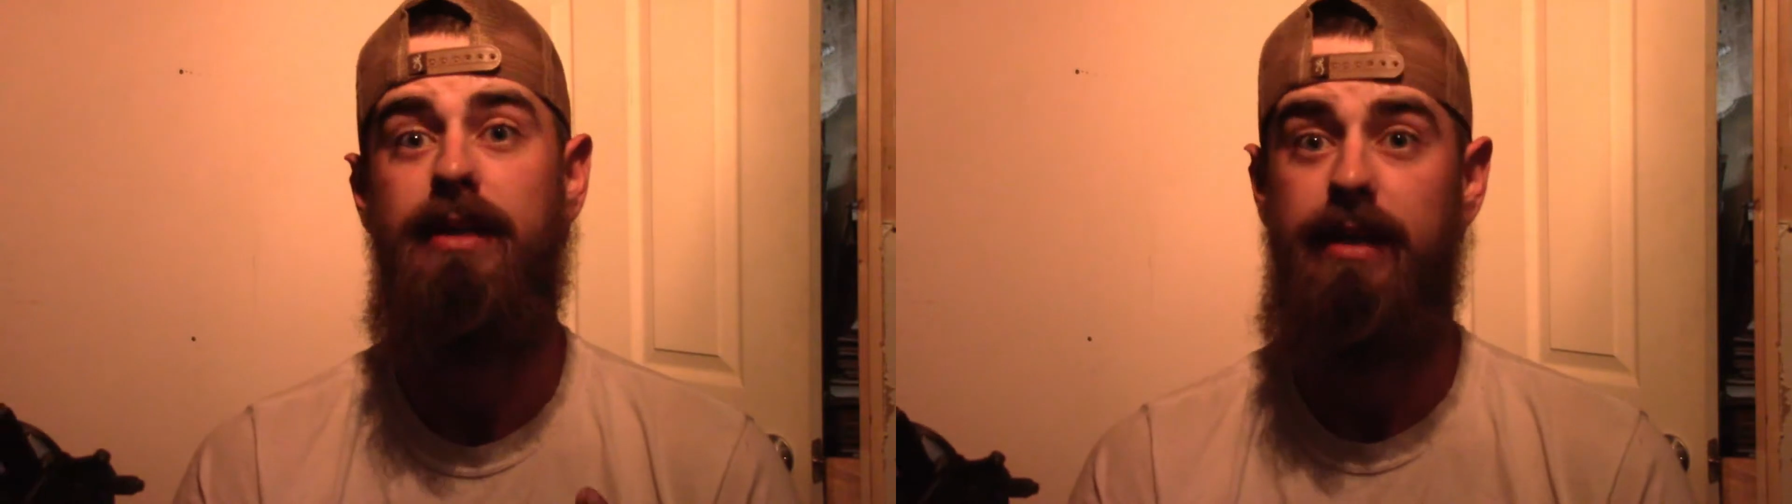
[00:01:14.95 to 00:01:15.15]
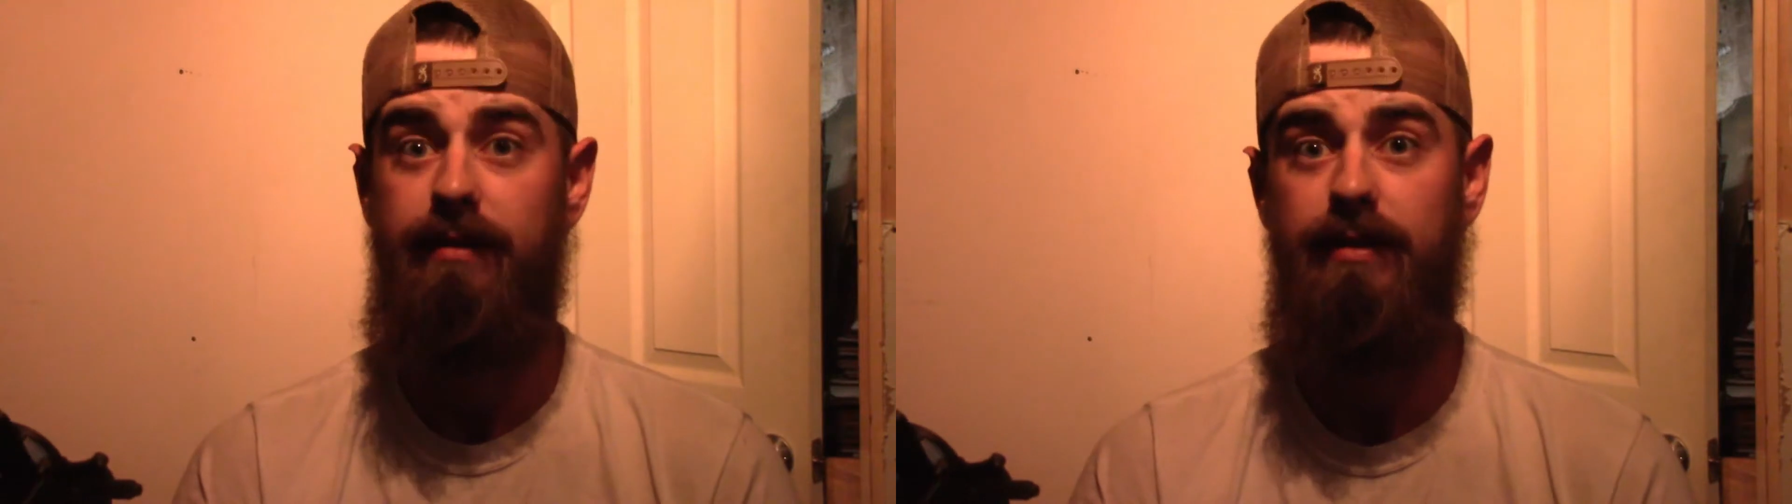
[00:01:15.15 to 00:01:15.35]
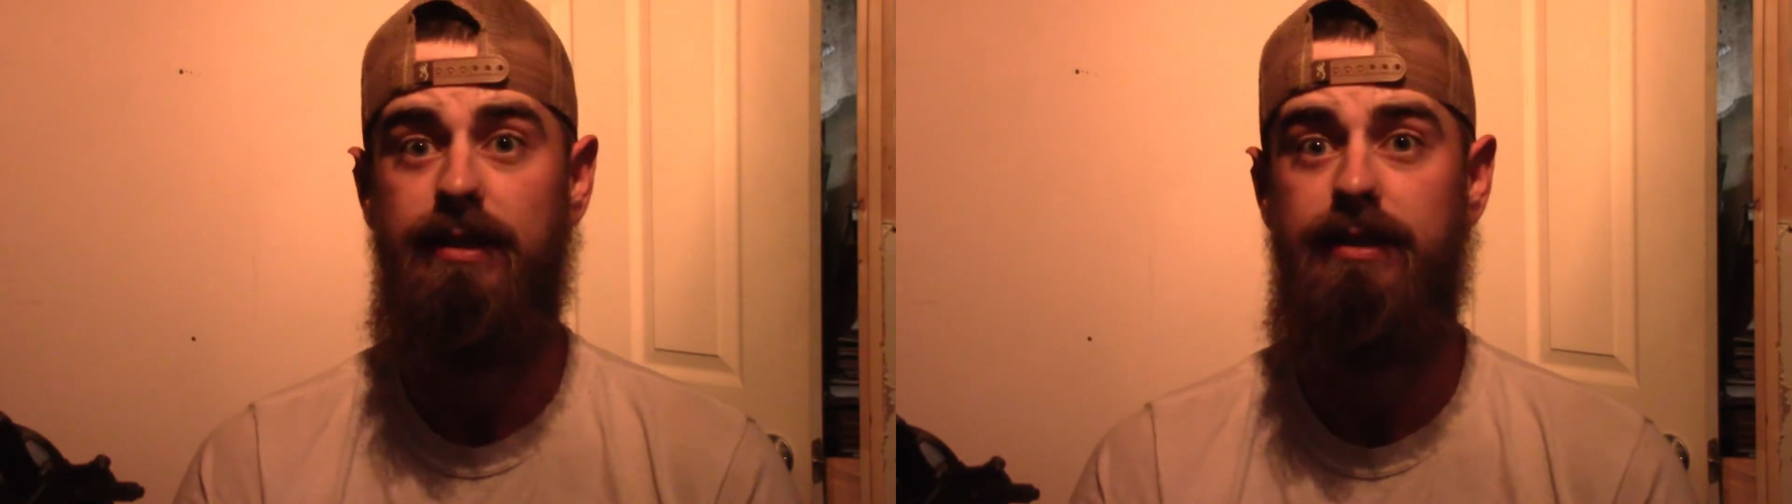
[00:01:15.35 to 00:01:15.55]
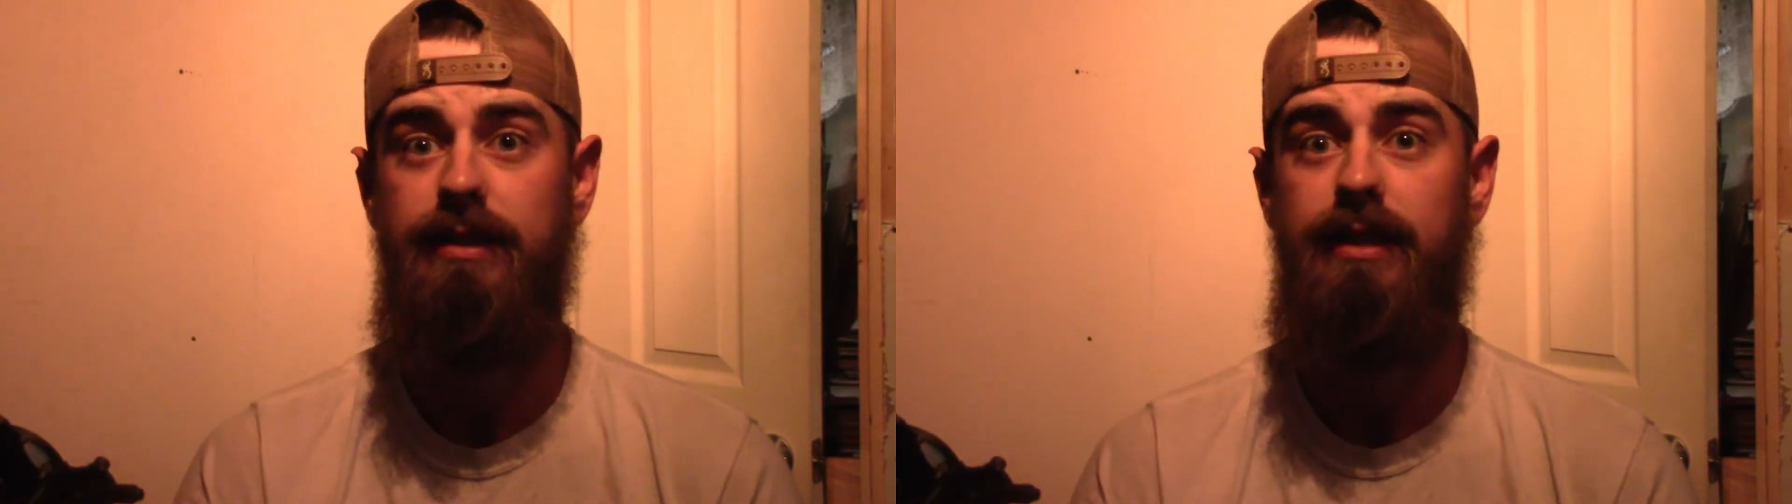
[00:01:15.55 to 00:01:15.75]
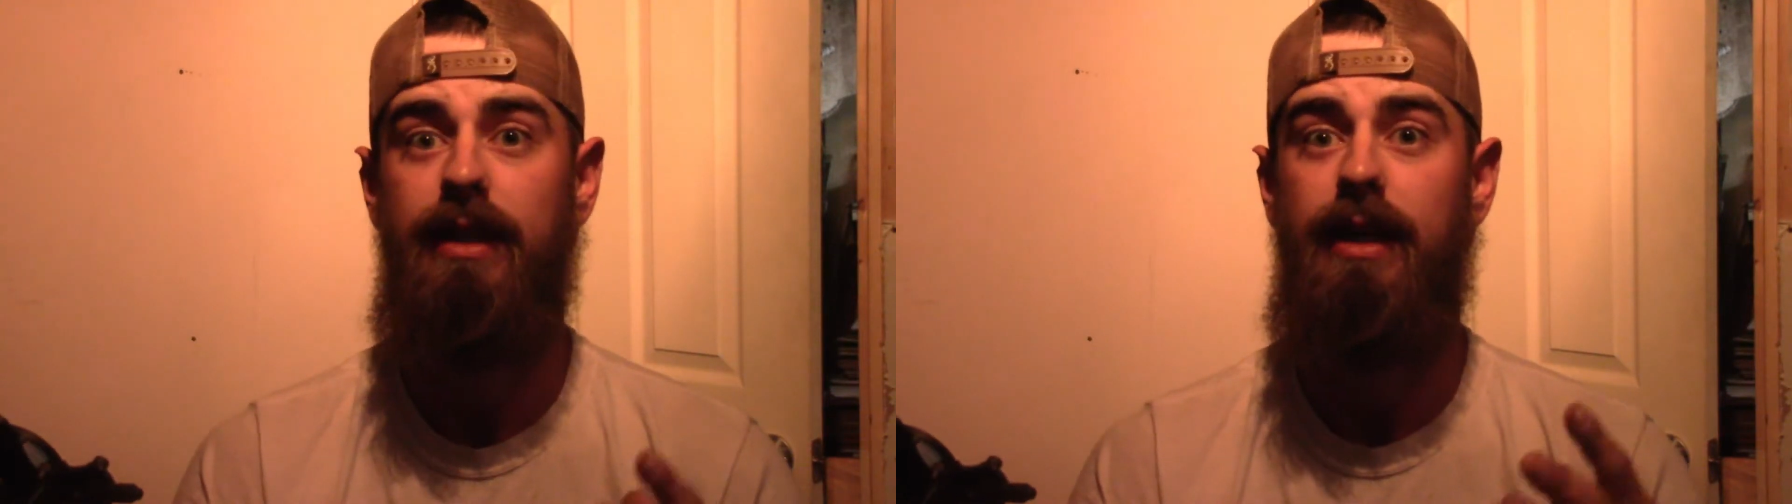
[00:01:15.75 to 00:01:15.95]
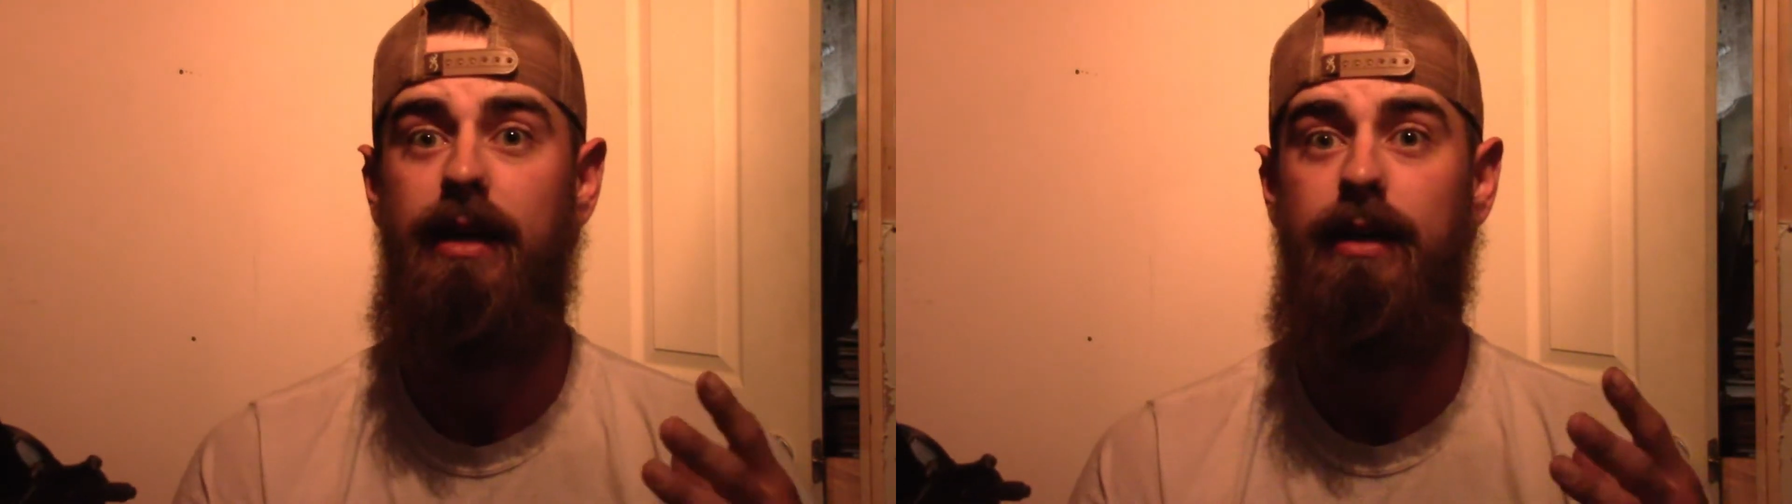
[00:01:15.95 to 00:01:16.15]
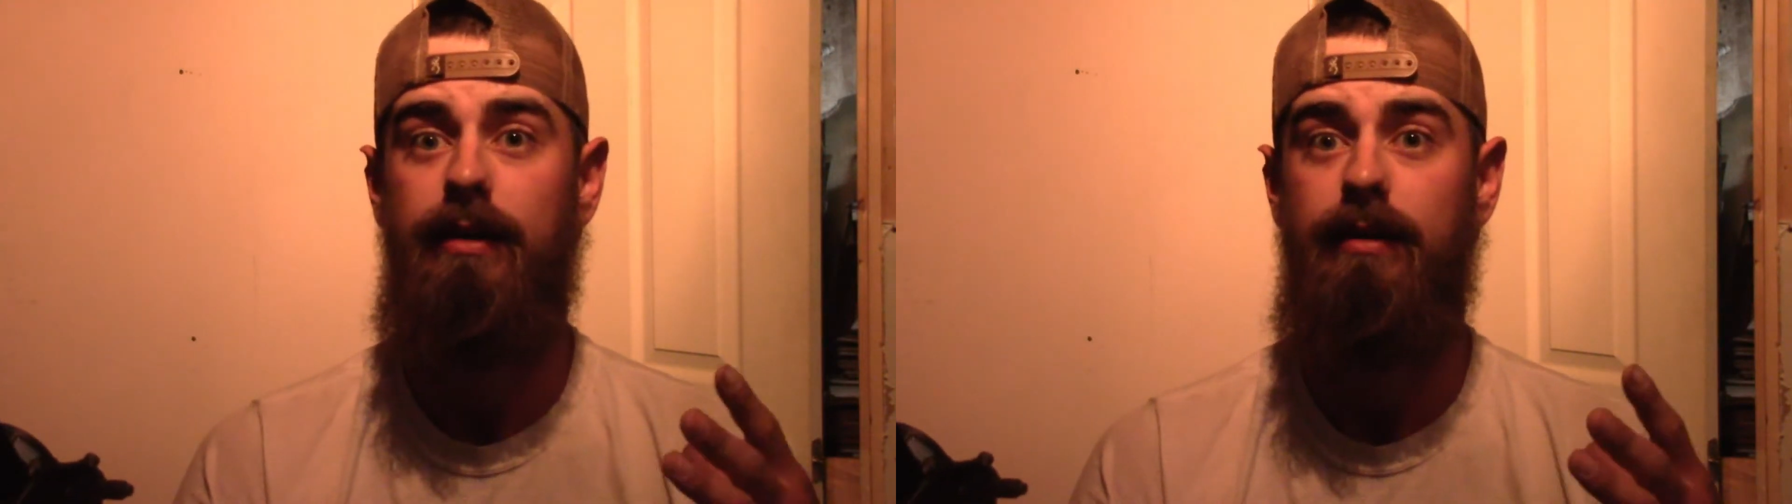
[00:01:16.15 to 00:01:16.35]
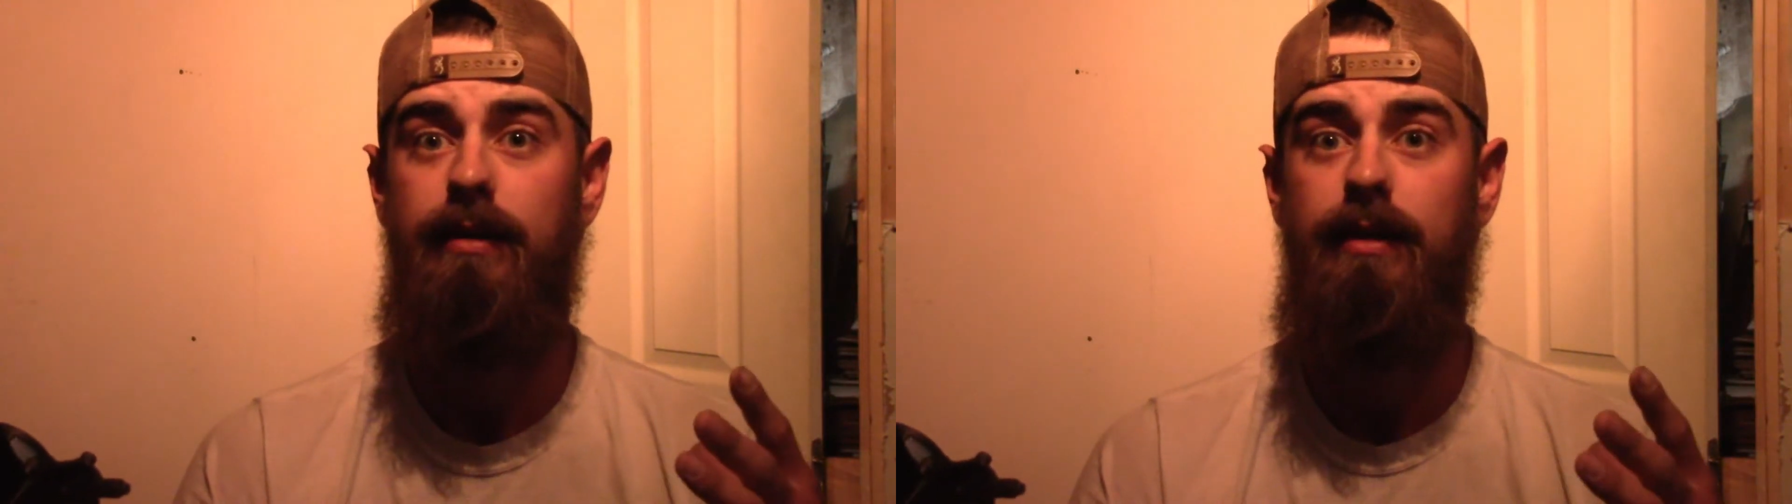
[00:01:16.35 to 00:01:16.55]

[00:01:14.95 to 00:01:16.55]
difference in how